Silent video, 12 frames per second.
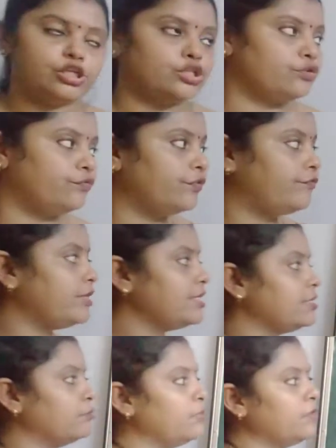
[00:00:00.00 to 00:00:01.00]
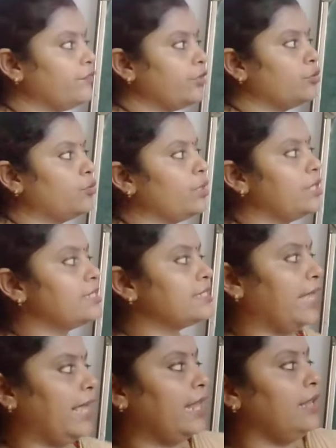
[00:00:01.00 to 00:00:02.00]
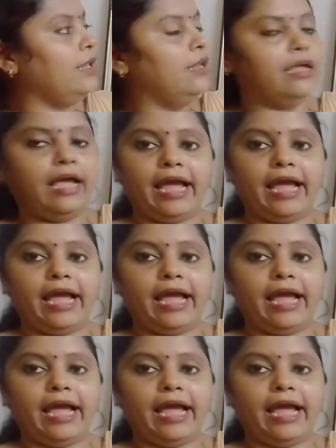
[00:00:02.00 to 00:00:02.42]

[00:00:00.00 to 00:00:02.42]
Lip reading: So 50 symbol we know is L,